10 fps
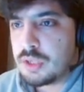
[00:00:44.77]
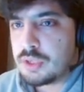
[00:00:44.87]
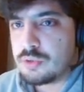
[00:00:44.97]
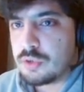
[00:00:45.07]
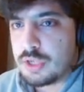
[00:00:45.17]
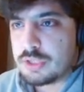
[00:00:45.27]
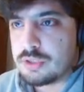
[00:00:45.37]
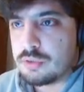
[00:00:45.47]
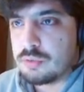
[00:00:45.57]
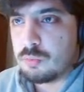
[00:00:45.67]
took
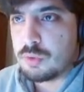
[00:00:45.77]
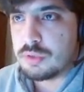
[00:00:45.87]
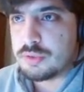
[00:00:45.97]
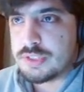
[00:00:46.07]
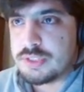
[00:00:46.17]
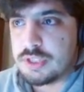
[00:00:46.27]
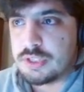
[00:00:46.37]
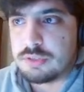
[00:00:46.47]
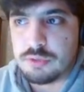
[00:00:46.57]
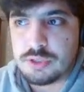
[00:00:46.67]
later on while
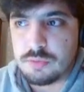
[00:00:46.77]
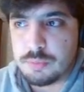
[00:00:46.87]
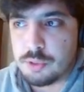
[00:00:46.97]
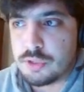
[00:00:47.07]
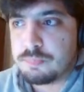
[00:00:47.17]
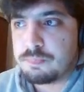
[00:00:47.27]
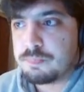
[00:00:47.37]
designing the rest of the body,